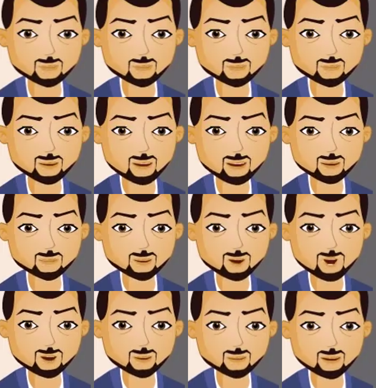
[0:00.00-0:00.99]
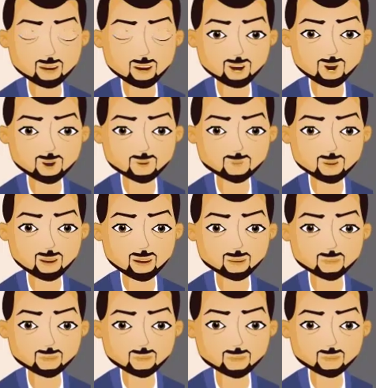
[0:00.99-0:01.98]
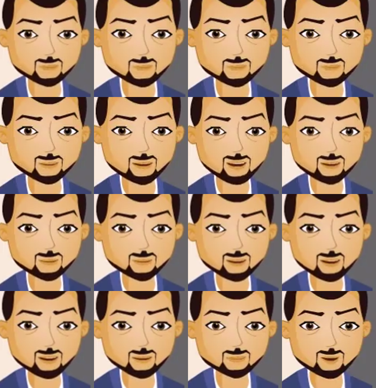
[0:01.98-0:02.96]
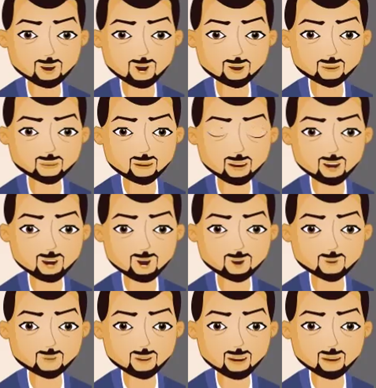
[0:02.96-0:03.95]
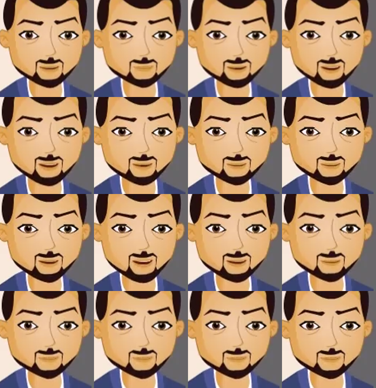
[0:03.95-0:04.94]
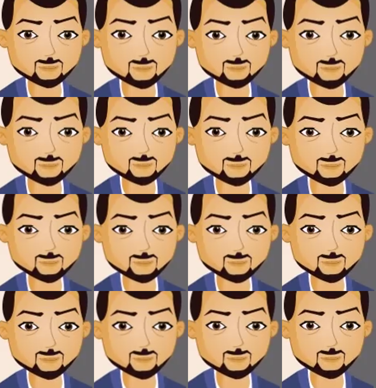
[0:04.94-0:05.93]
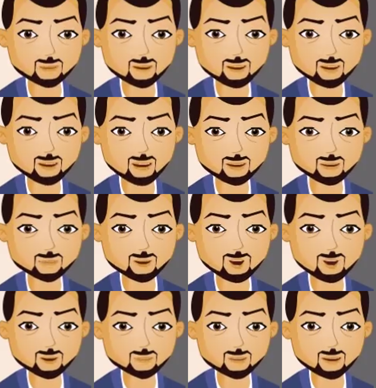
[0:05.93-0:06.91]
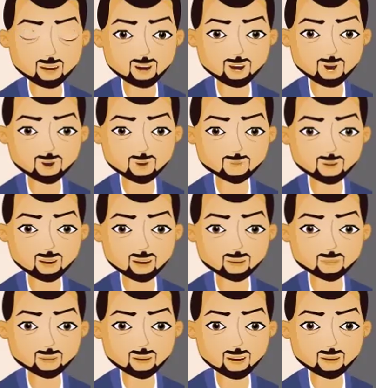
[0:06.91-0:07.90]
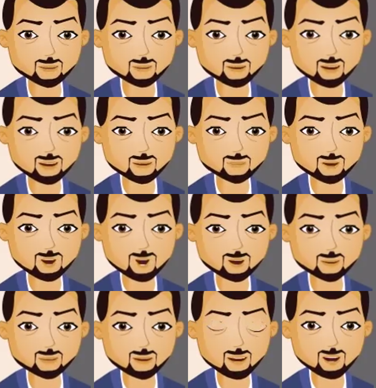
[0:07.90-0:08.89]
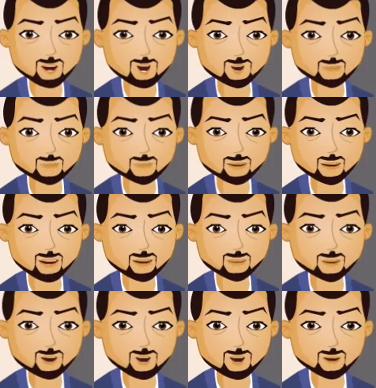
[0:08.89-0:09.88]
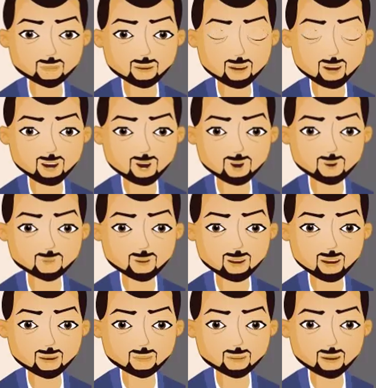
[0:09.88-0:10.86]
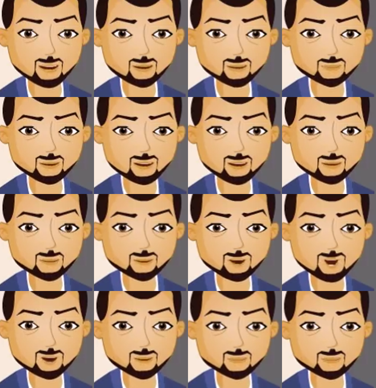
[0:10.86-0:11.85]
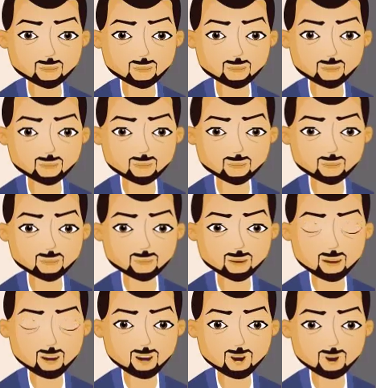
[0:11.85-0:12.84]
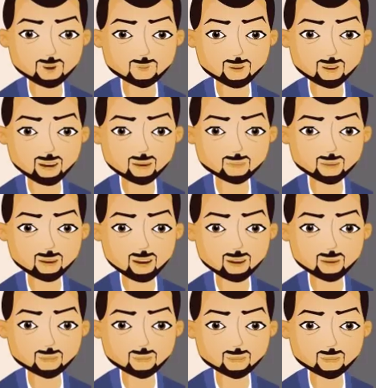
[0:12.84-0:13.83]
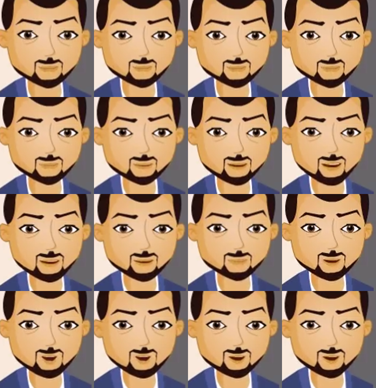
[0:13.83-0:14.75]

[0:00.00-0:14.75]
We can use it like this. A square root of 25 is 5. We can find the square root of a given number using repeated subtraction method. It is really easy. Consider the